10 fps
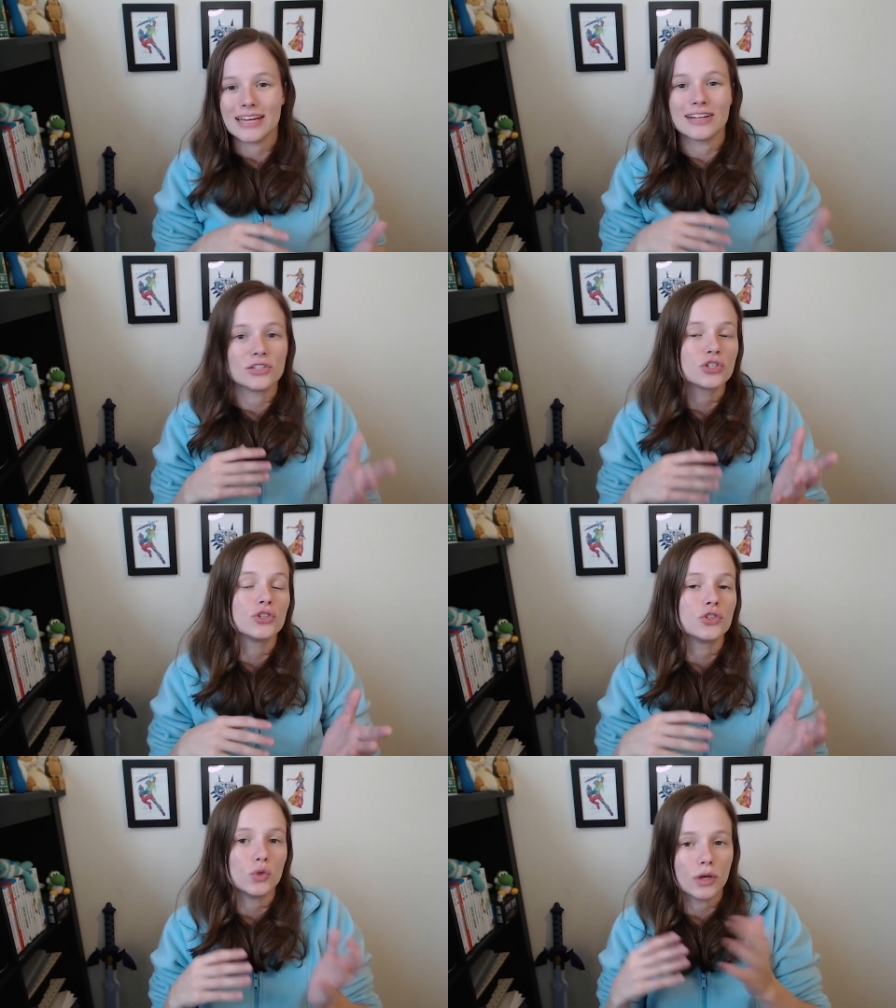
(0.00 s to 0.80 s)
in
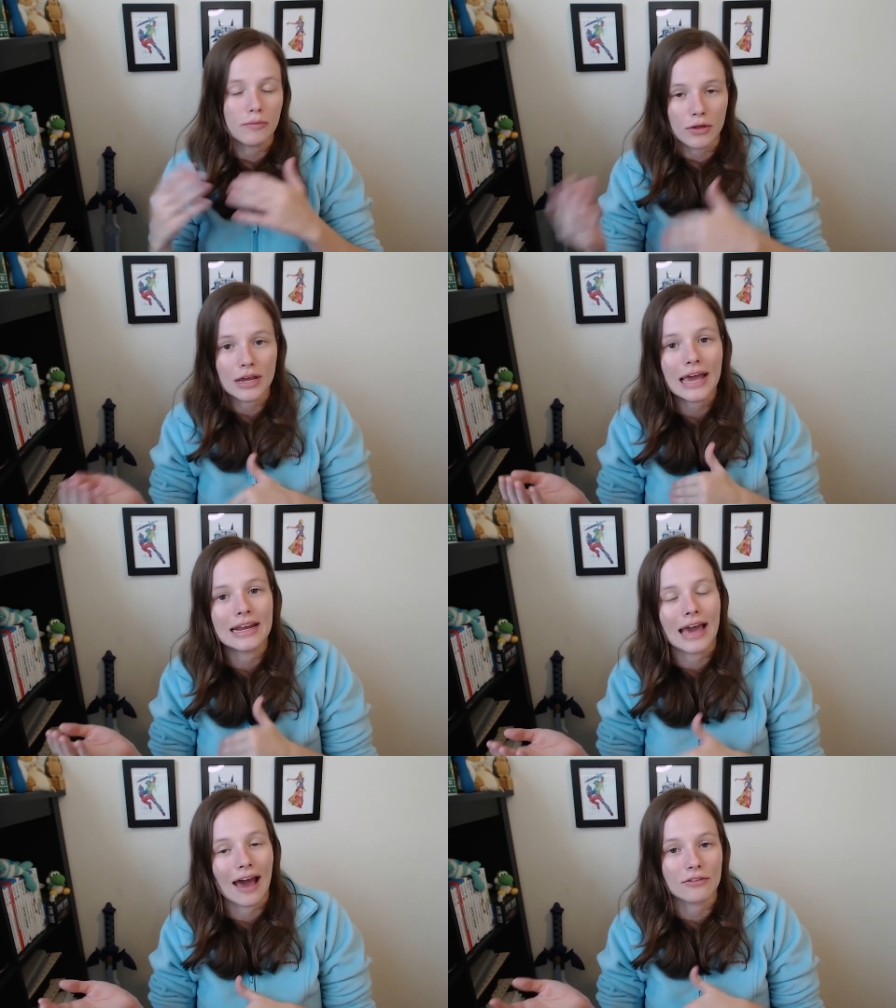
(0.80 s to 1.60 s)
addition to
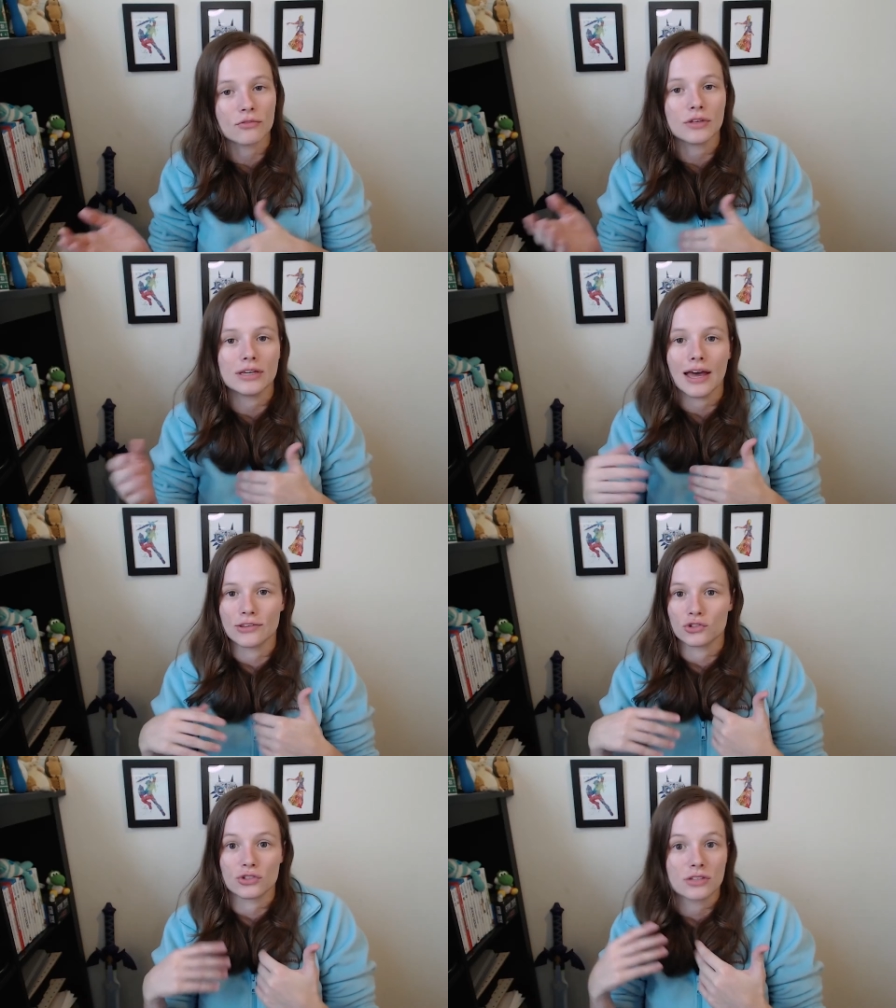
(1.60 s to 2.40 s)
communicating actively
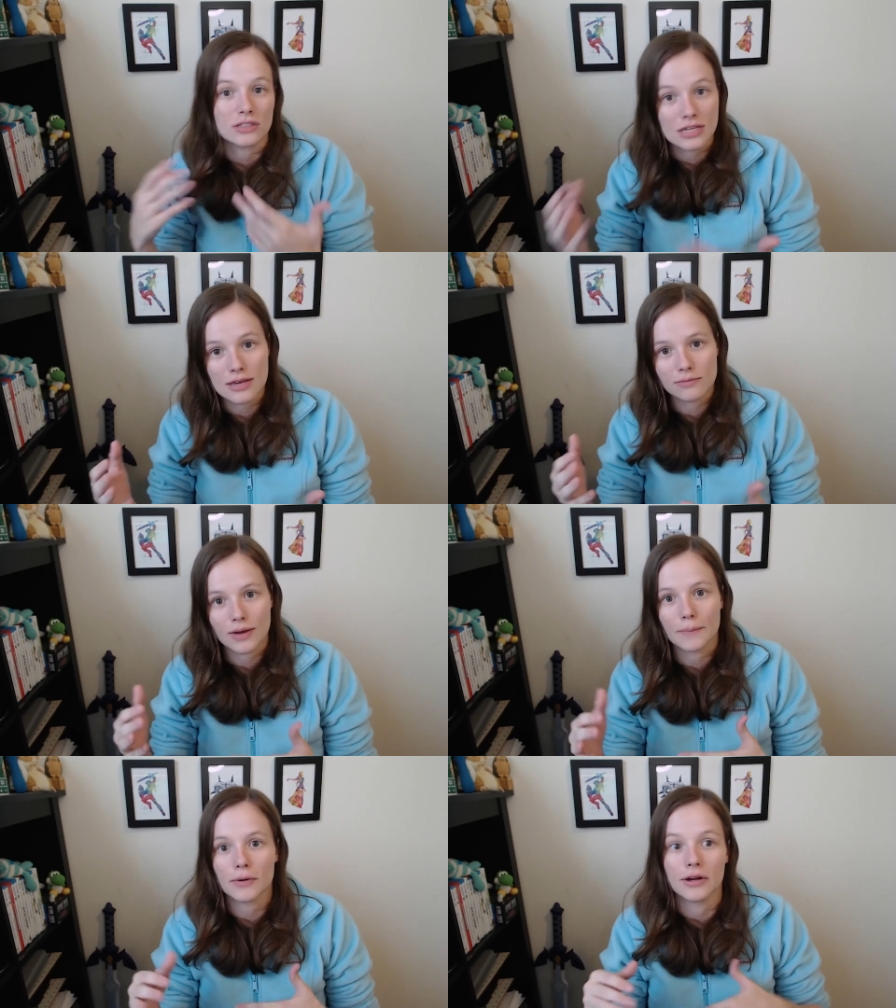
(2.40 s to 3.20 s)
as just a team
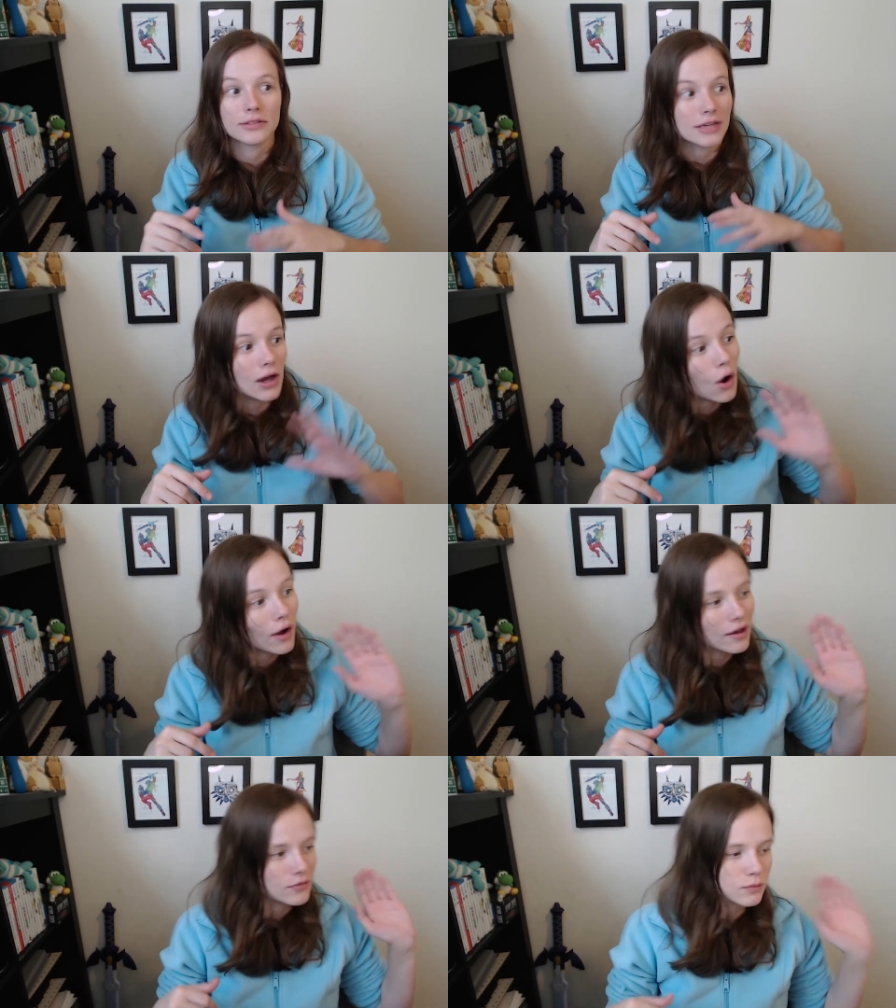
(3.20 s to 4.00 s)
member and say, oh,
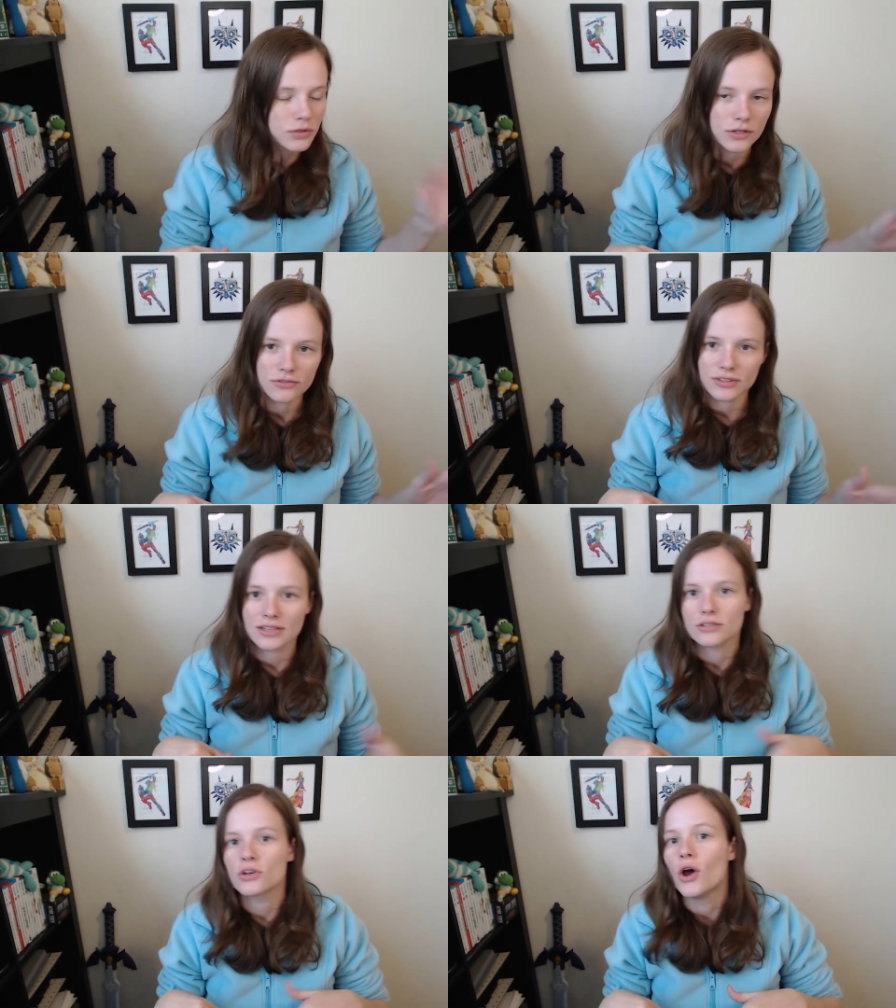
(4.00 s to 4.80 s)
I've observed
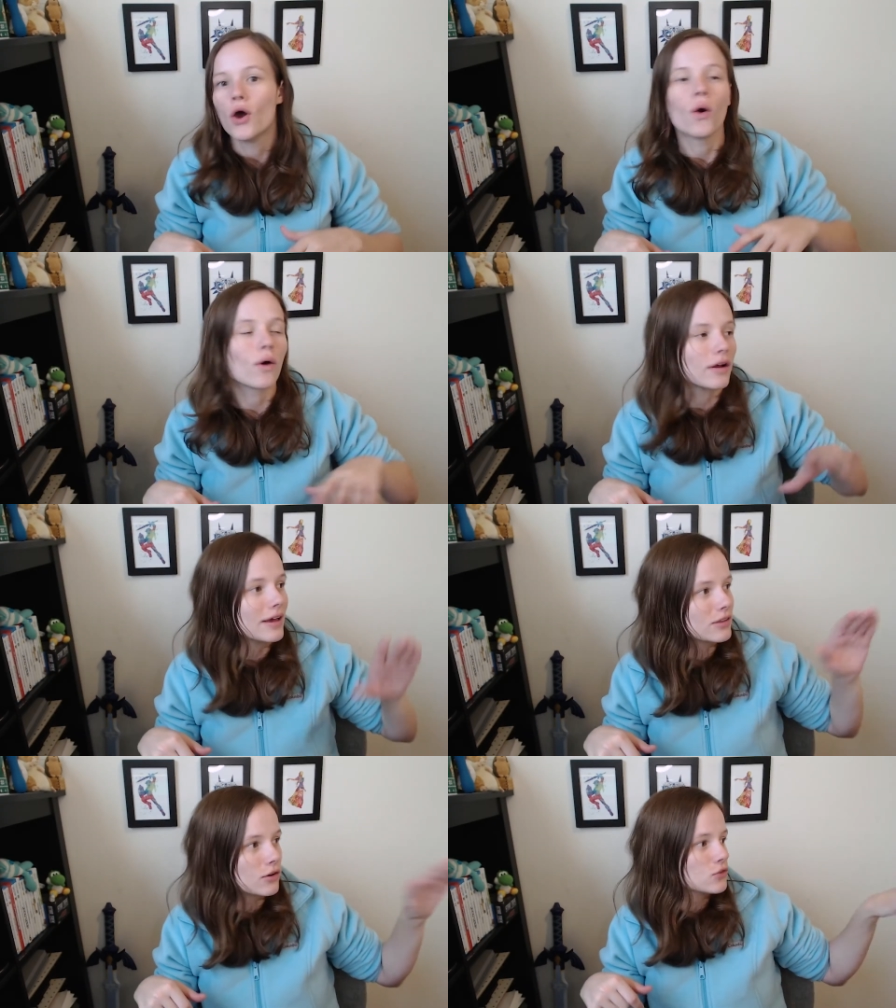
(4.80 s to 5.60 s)
this, or
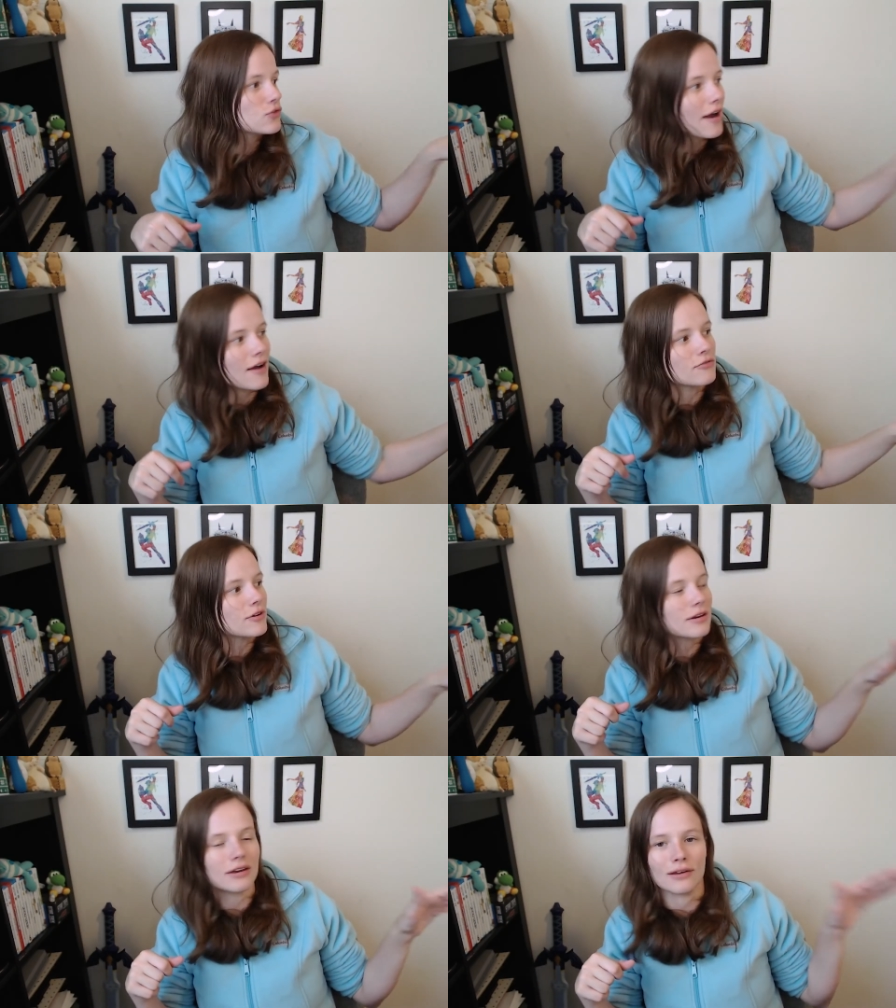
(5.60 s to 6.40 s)
like there's
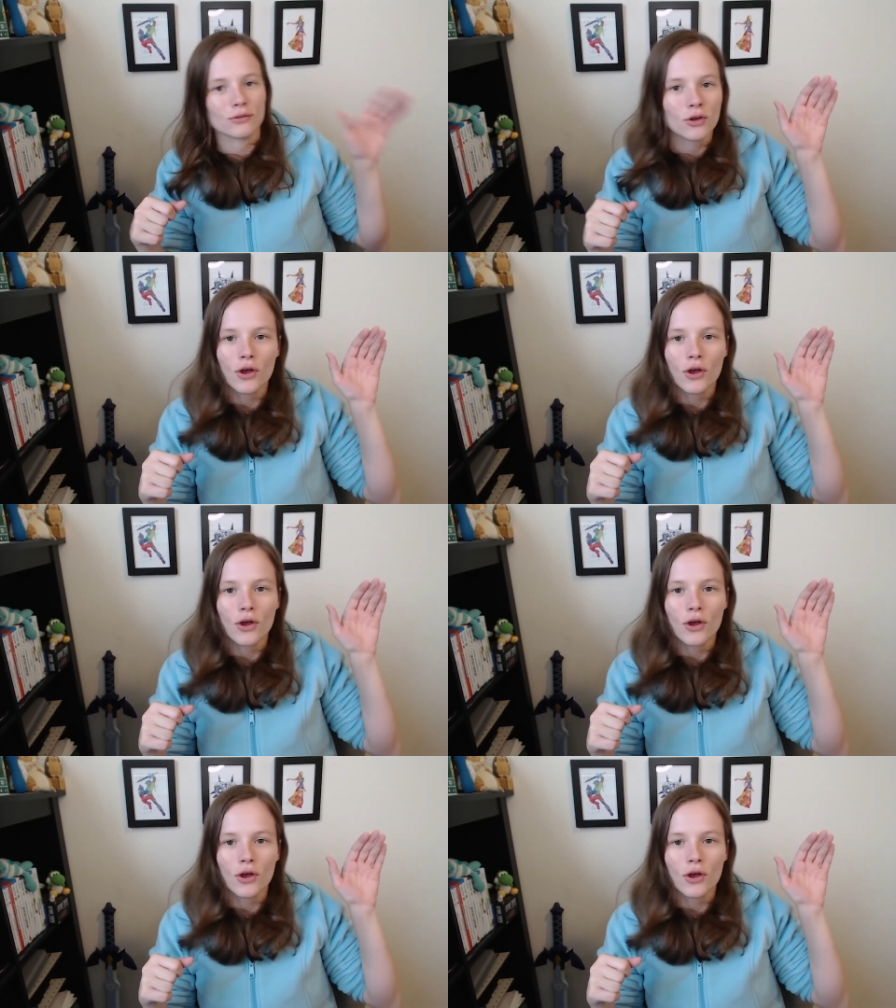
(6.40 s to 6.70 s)
traffic at